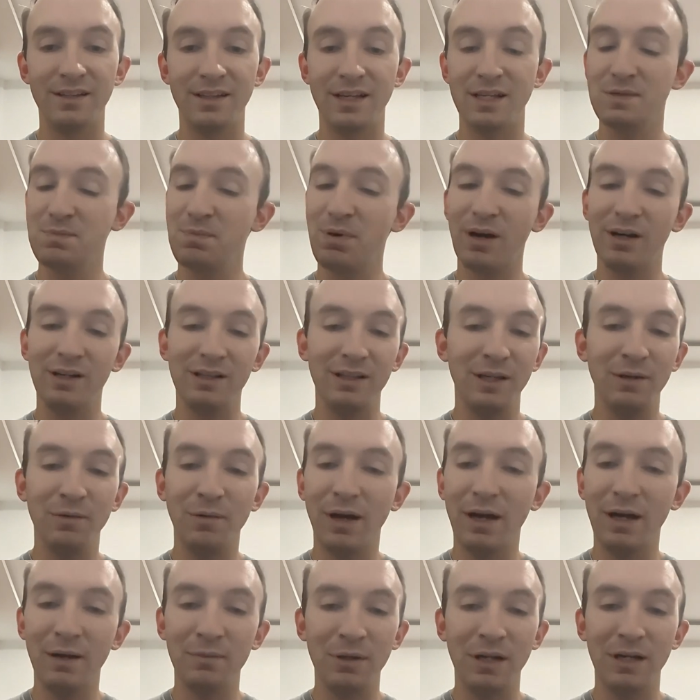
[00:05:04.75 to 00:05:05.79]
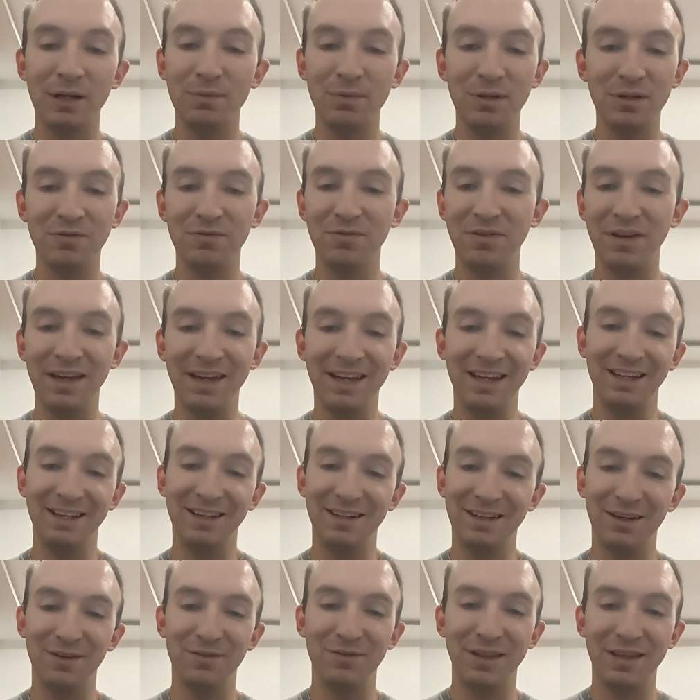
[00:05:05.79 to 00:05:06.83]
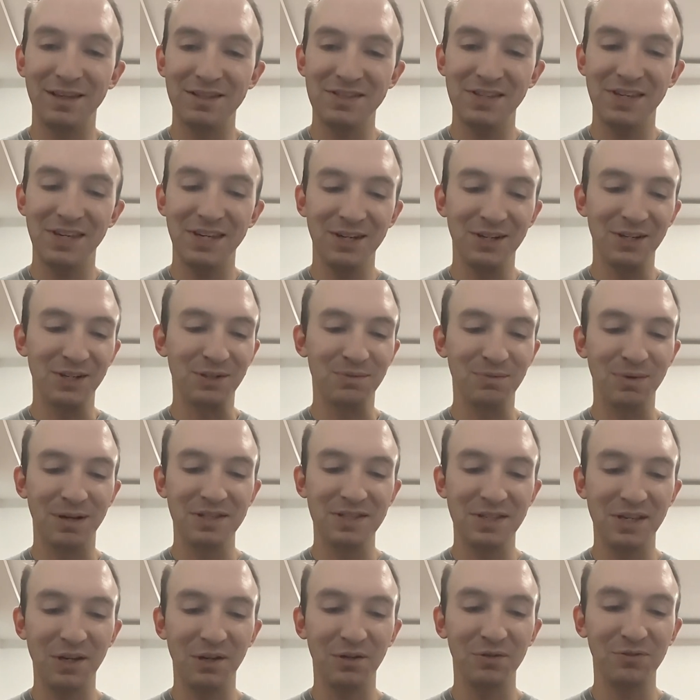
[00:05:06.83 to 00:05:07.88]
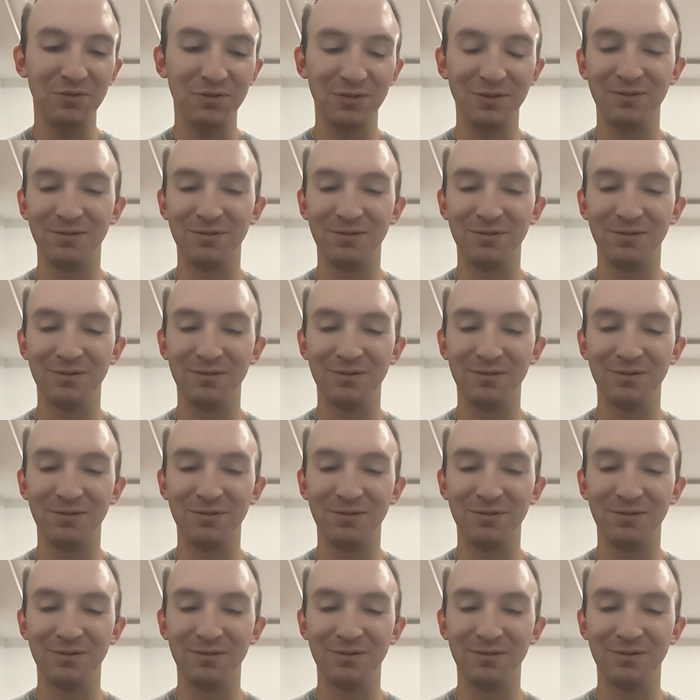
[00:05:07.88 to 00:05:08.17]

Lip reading: That's partly why I'm not a big fan of the Ski Erg myself.